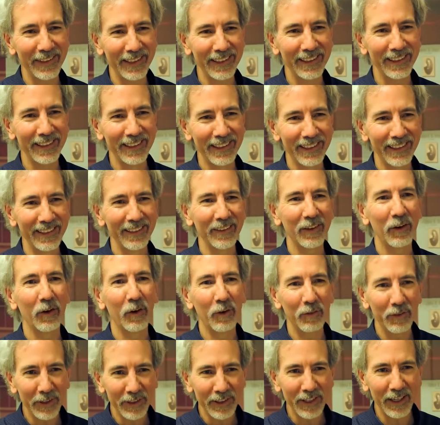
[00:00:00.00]
We,
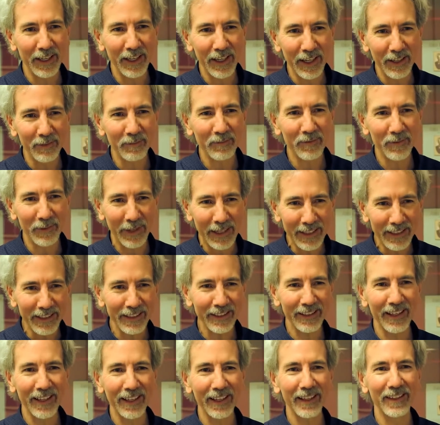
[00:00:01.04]
over time,
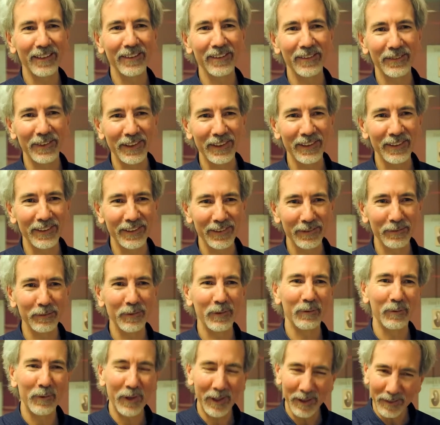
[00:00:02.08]
recognized
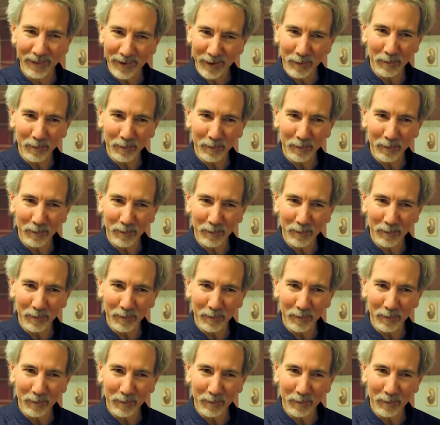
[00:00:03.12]
what